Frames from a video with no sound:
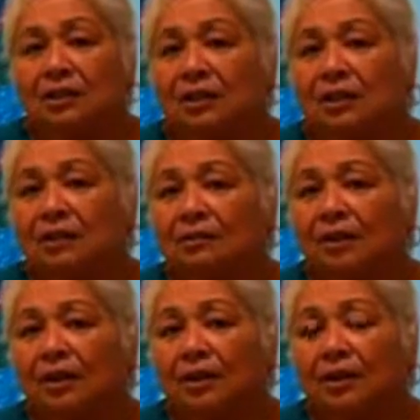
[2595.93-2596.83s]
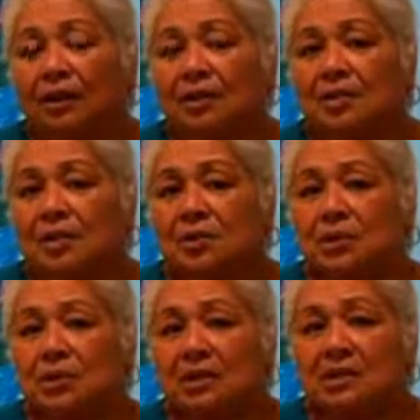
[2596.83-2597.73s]
looking for artists who
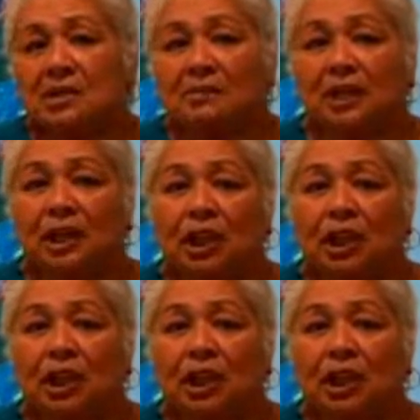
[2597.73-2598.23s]
were doing something